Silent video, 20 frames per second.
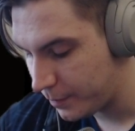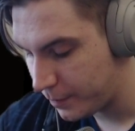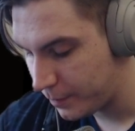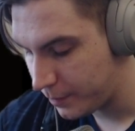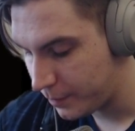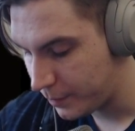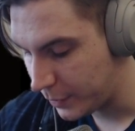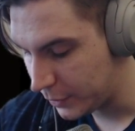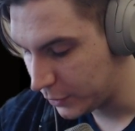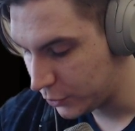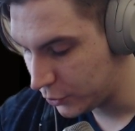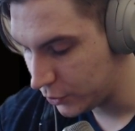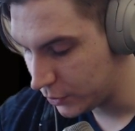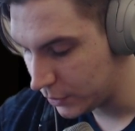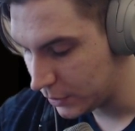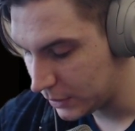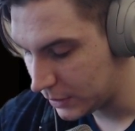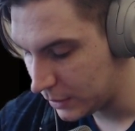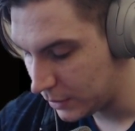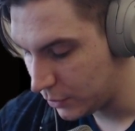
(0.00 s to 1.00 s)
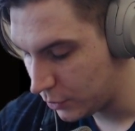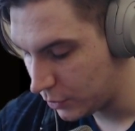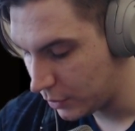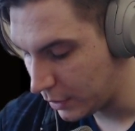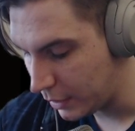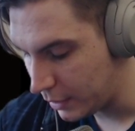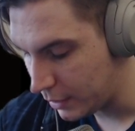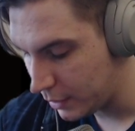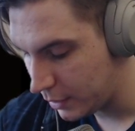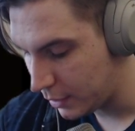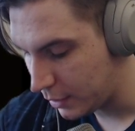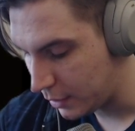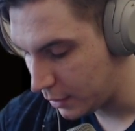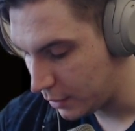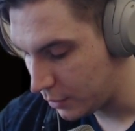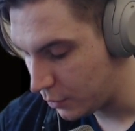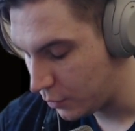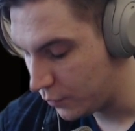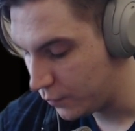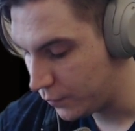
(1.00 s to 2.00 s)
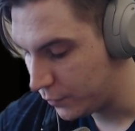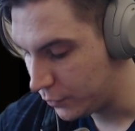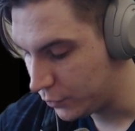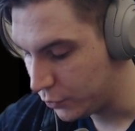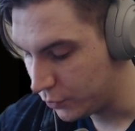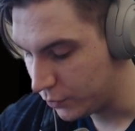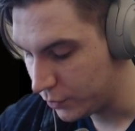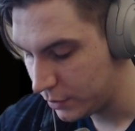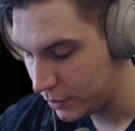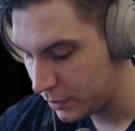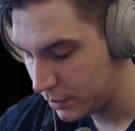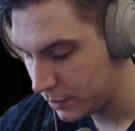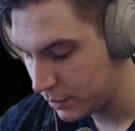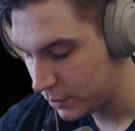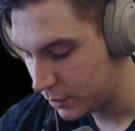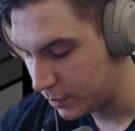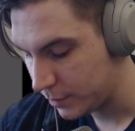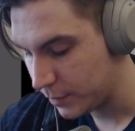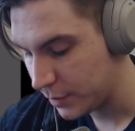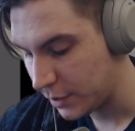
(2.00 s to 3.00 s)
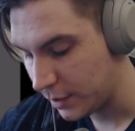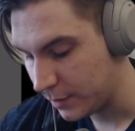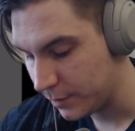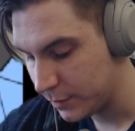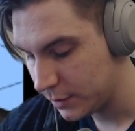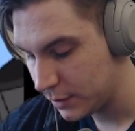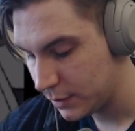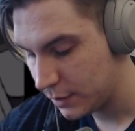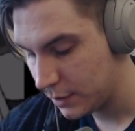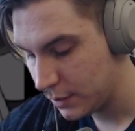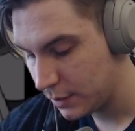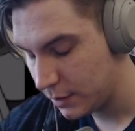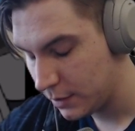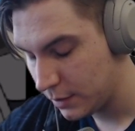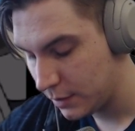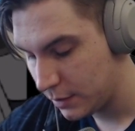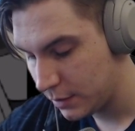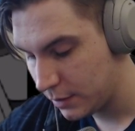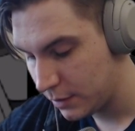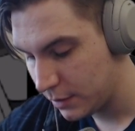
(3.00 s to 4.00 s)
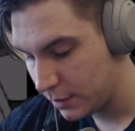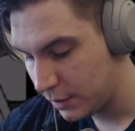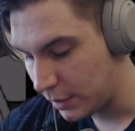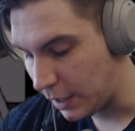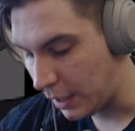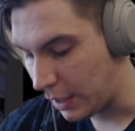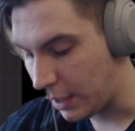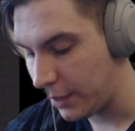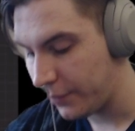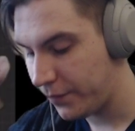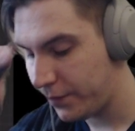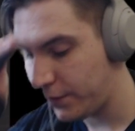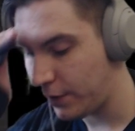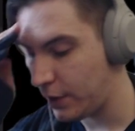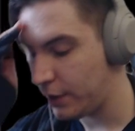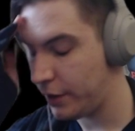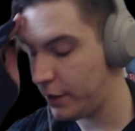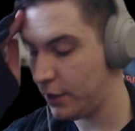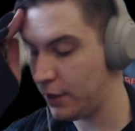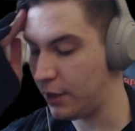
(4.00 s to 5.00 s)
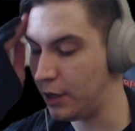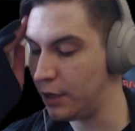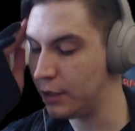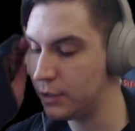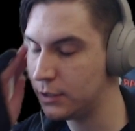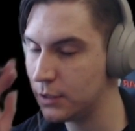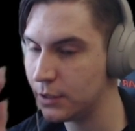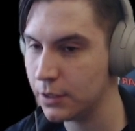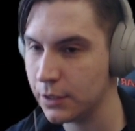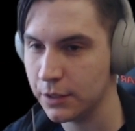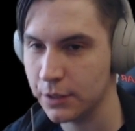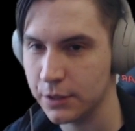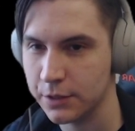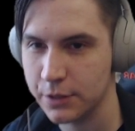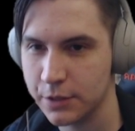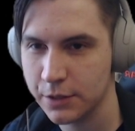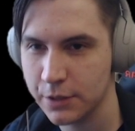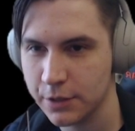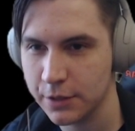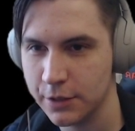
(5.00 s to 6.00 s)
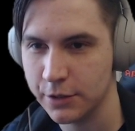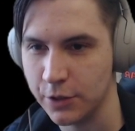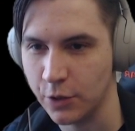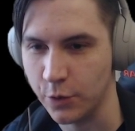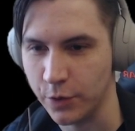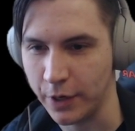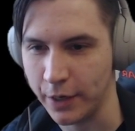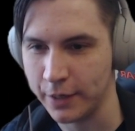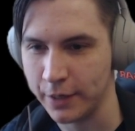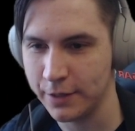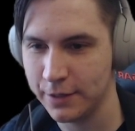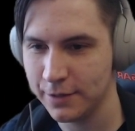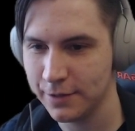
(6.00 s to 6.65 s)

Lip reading: But you kind of can overdo it sometimes. Yeah, I think is alright.